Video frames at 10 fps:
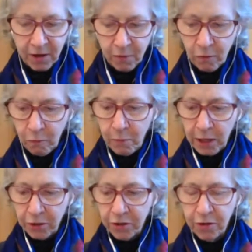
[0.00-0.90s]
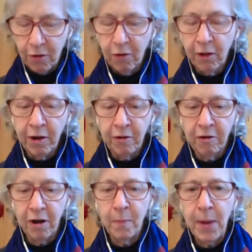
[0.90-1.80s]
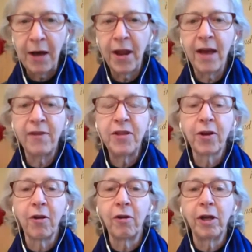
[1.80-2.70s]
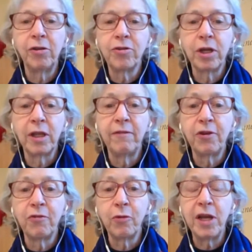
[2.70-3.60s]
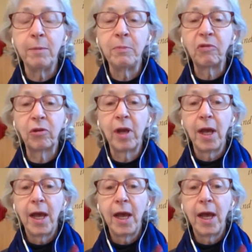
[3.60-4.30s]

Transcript: You mentioned earlier about having the courage to live your dreams.